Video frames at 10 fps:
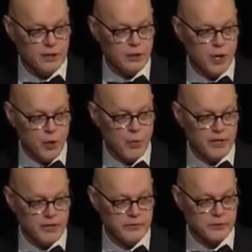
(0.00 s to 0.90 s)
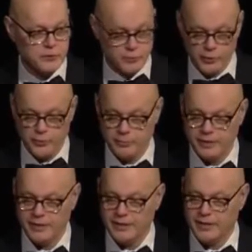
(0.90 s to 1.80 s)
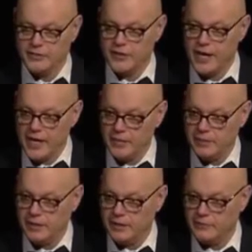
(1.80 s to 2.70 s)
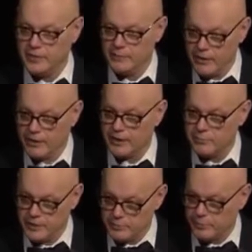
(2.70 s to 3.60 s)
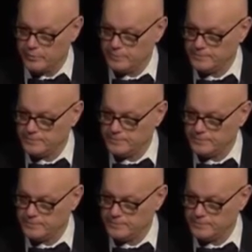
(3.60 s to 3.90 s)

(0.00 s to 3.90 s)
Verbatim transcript: No one in this room is an enemy of the American people.